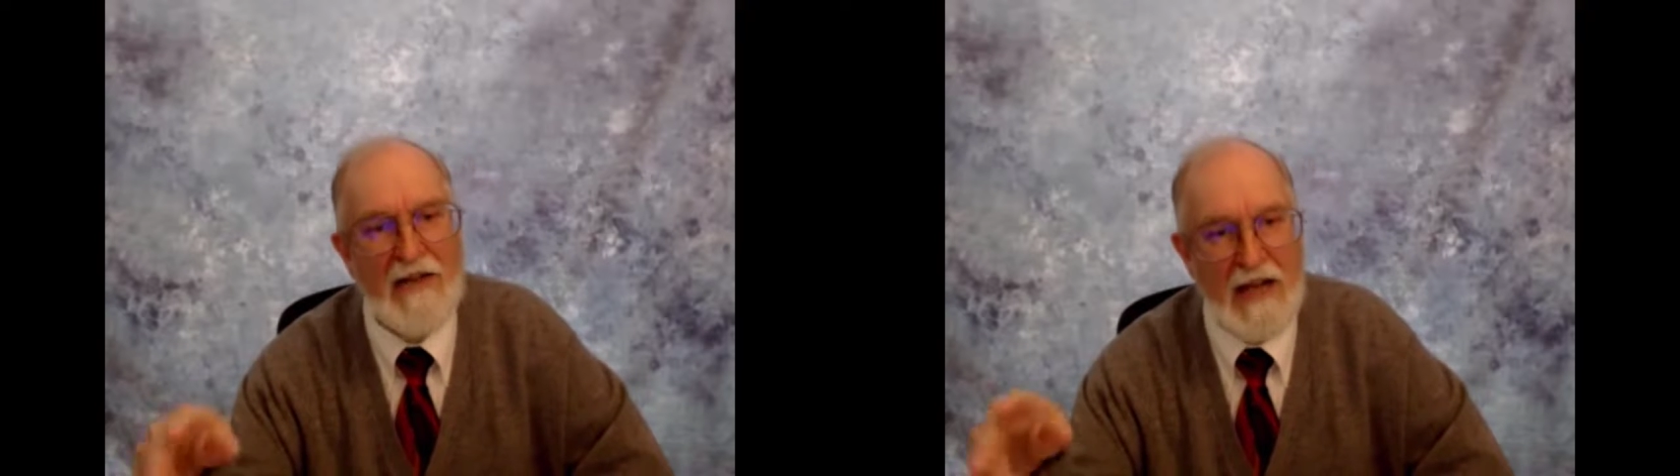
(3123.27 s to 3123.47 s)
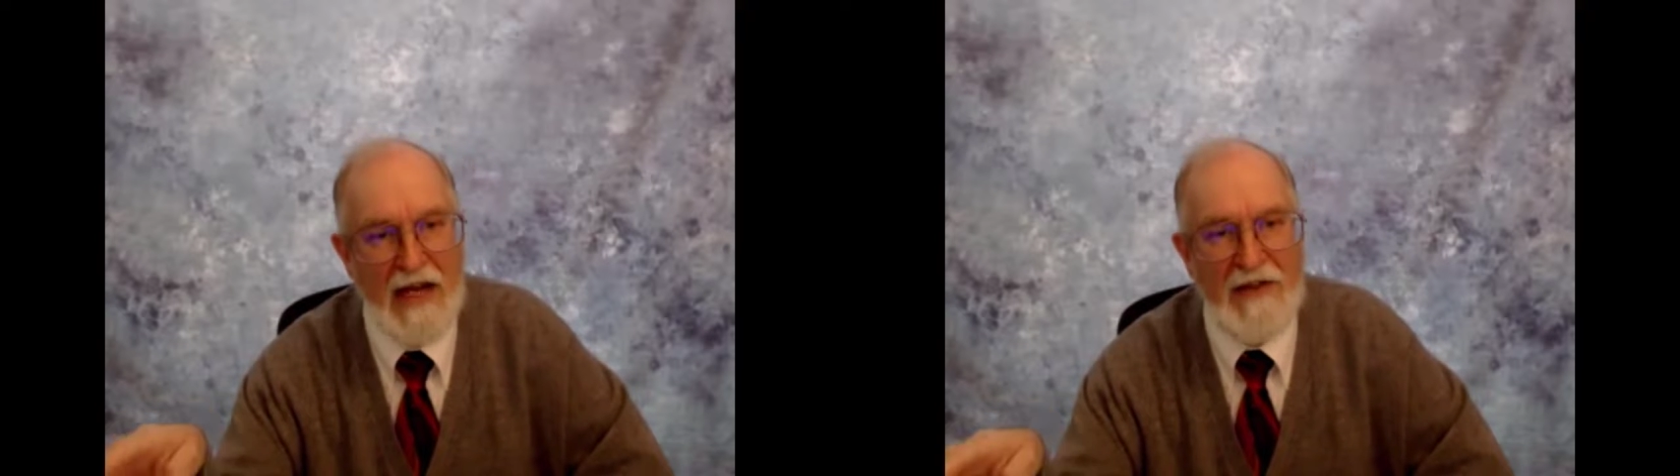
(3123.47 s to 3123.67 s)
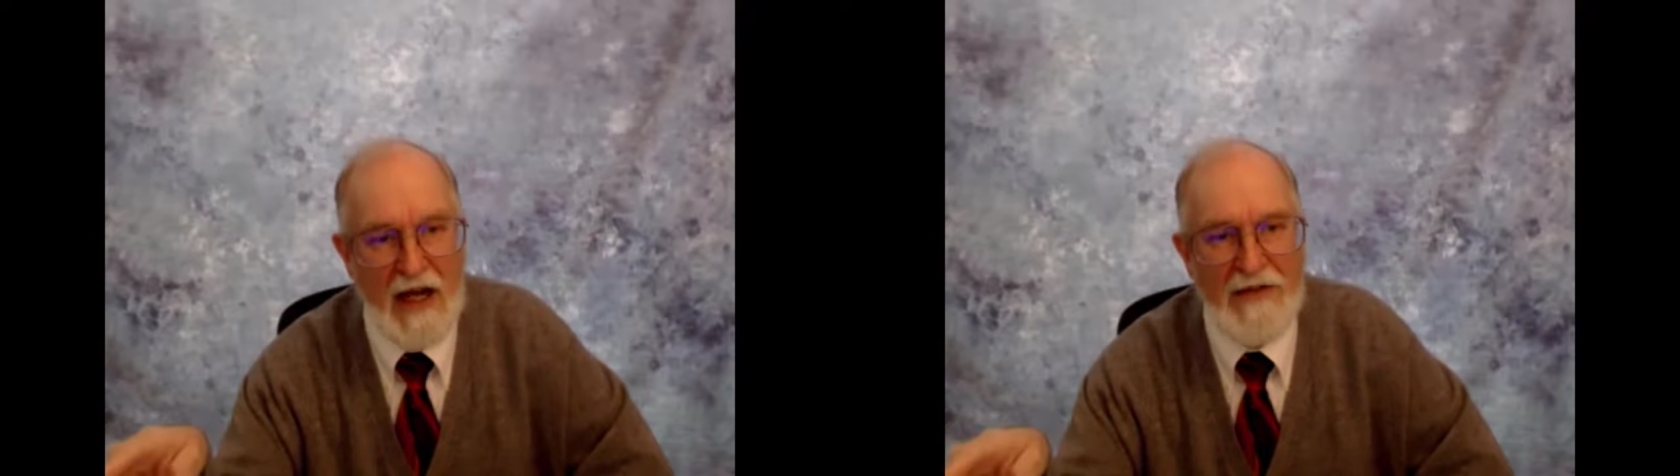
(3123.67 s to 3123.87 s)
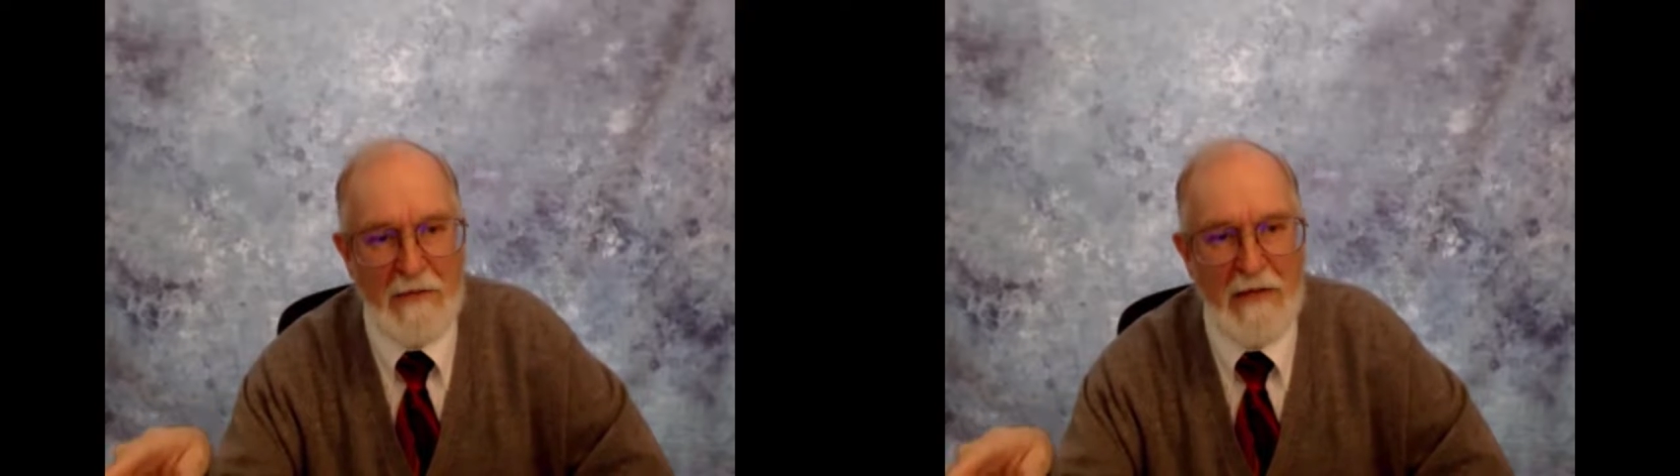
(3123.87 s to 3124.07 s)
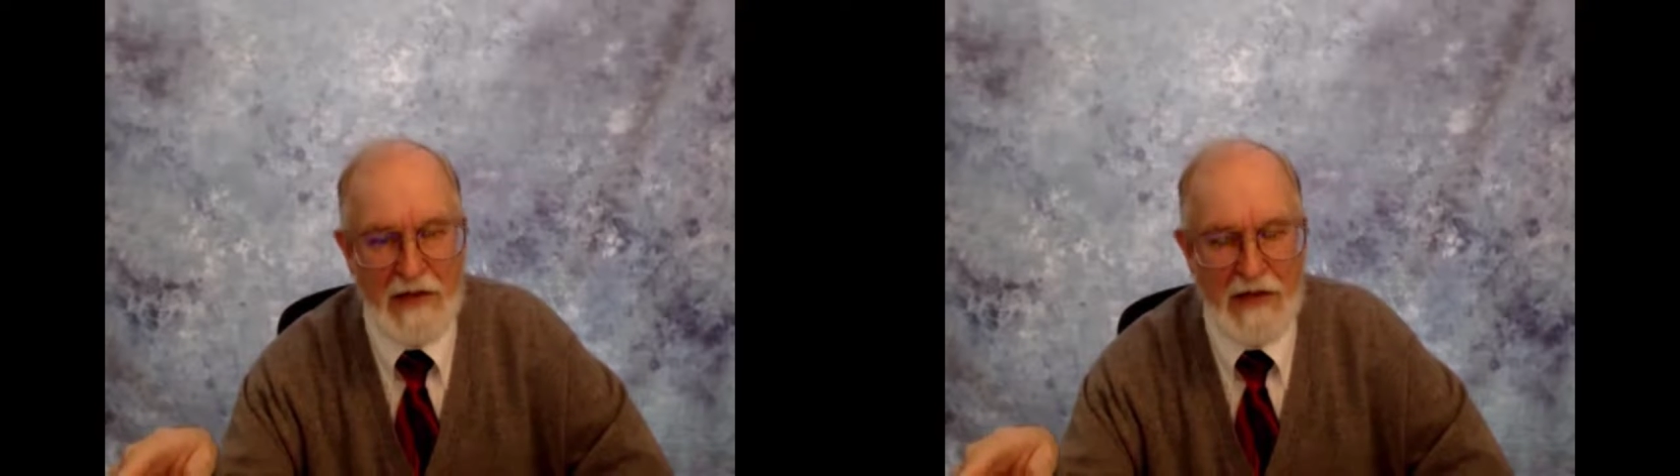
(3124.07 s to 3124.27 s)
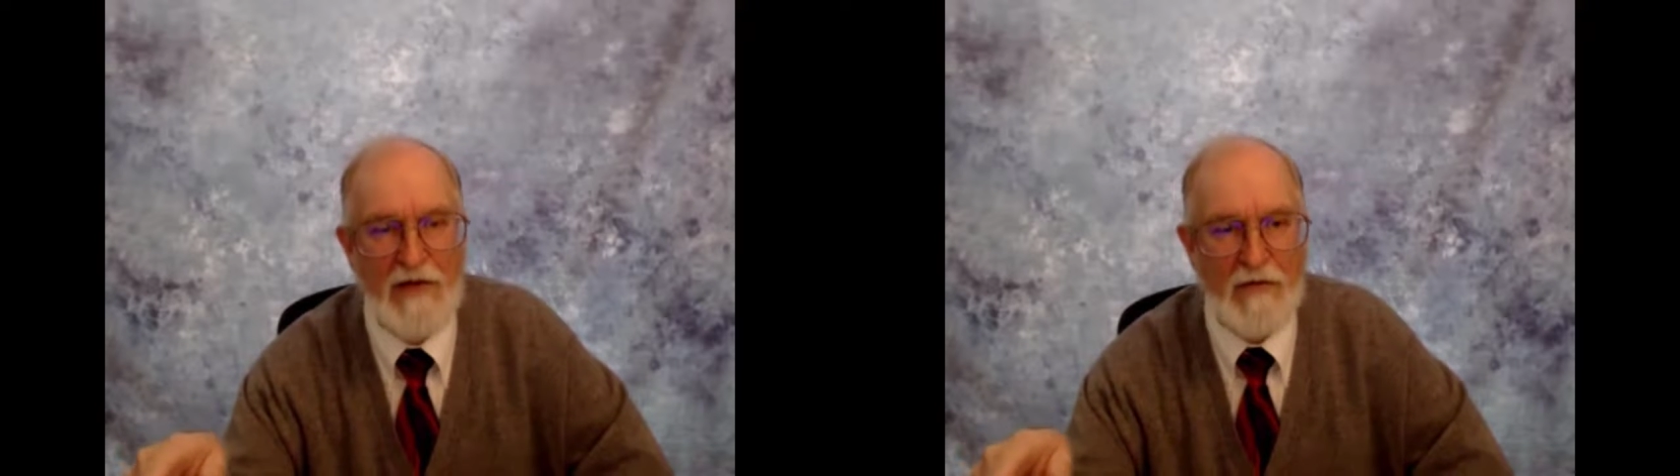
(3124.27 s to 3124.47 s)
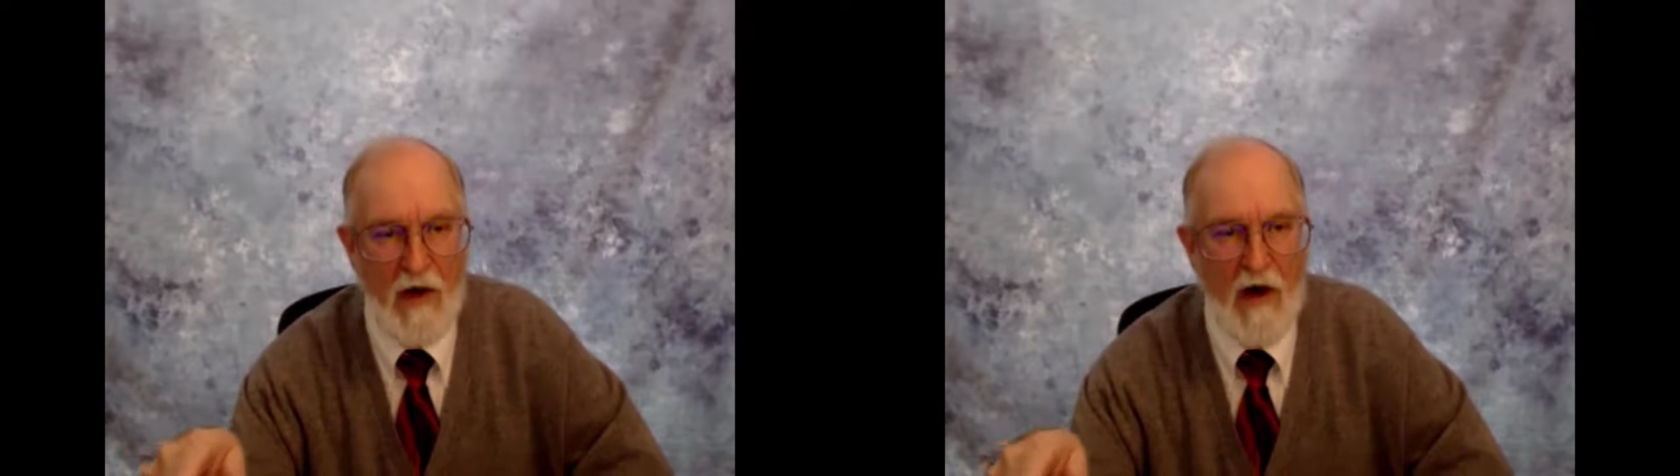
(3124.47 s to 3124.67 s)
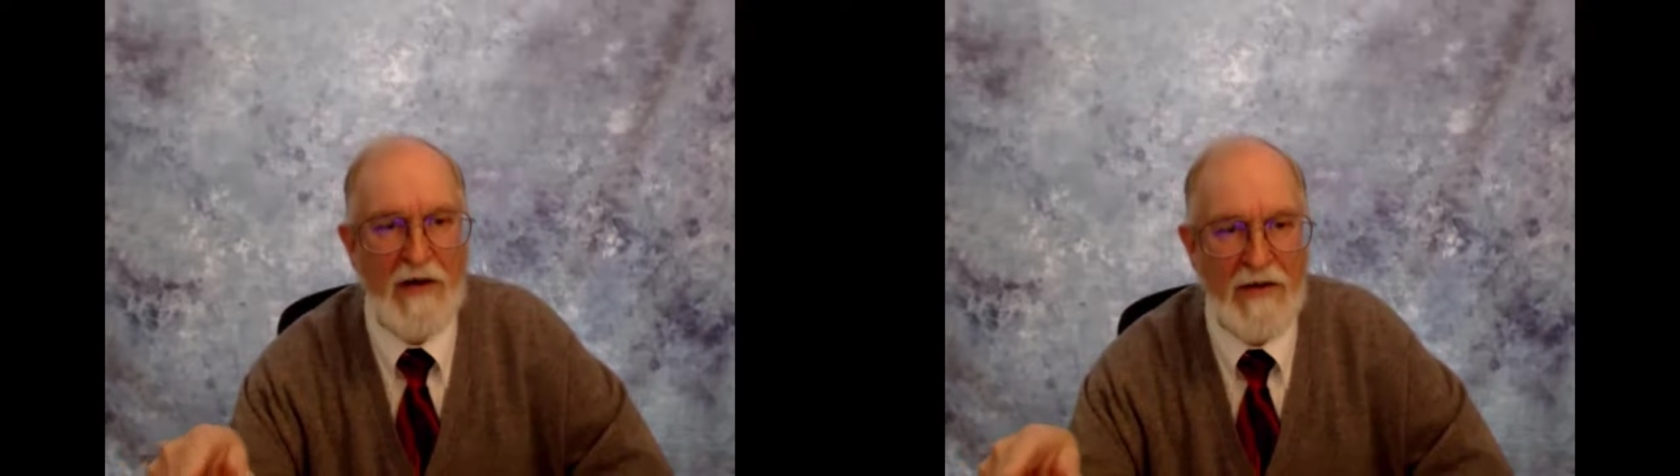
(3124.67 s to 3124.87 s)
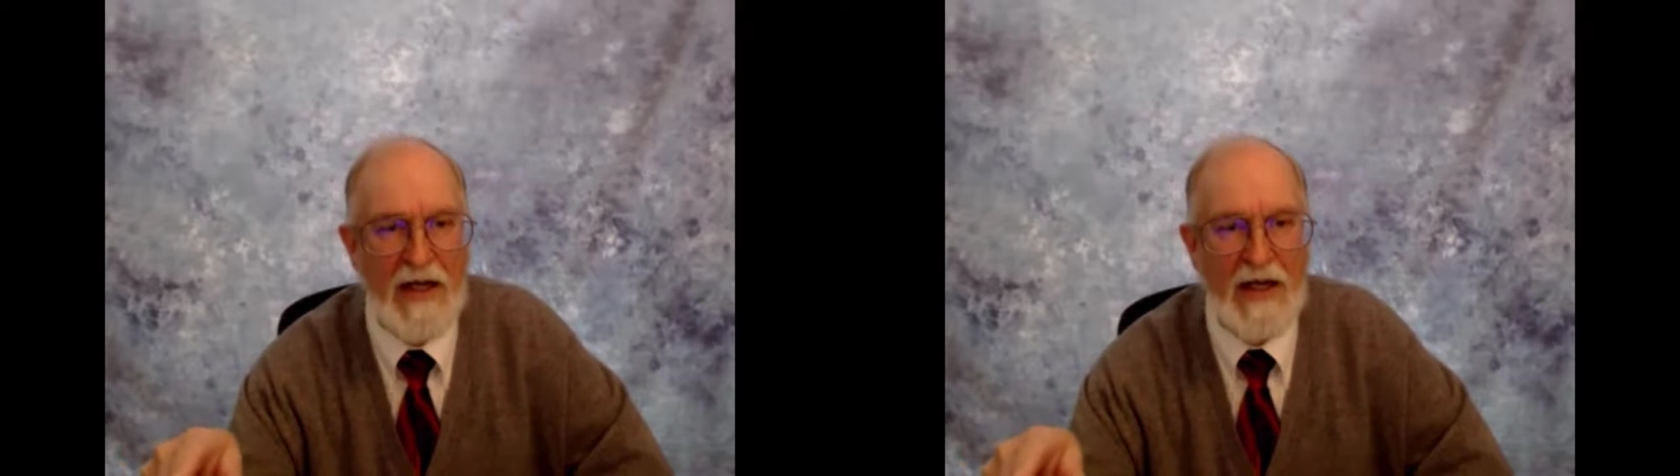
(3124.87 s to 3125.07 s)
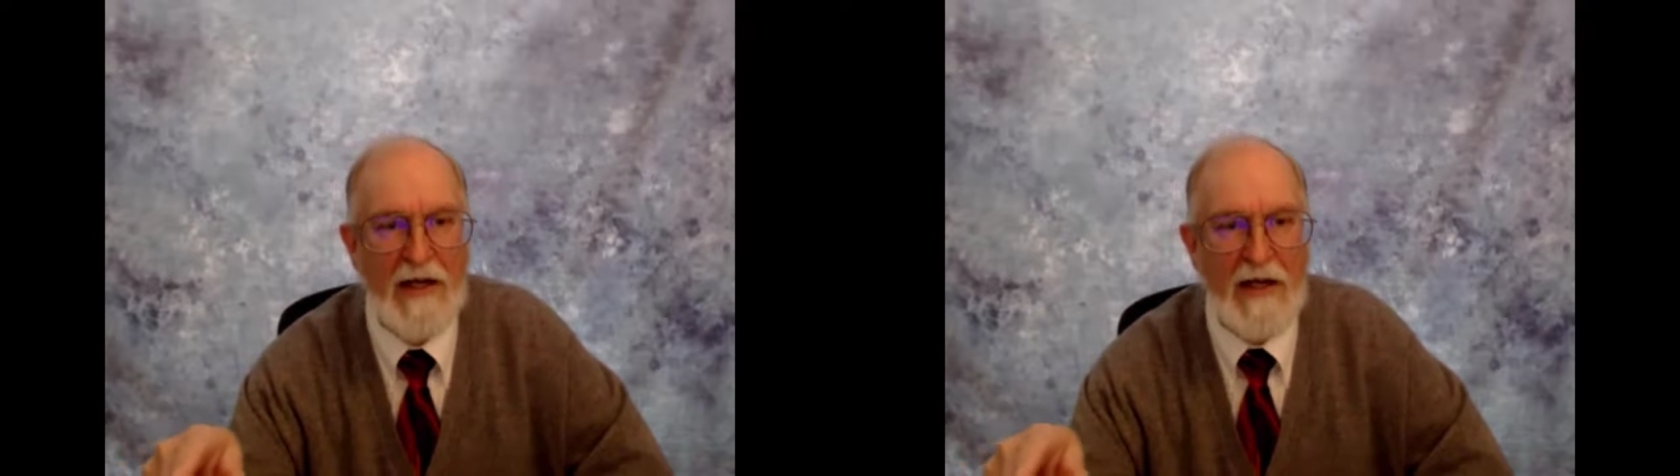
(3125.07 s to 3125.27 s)
I thought they measured the wrong
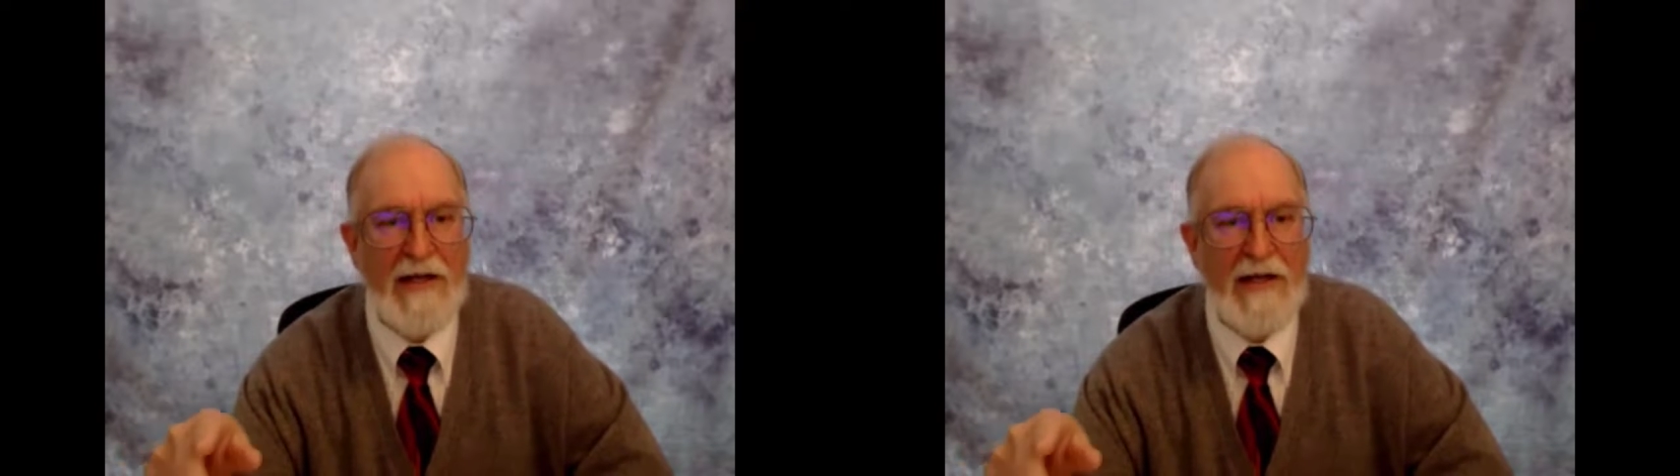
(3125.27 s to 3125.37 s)
thing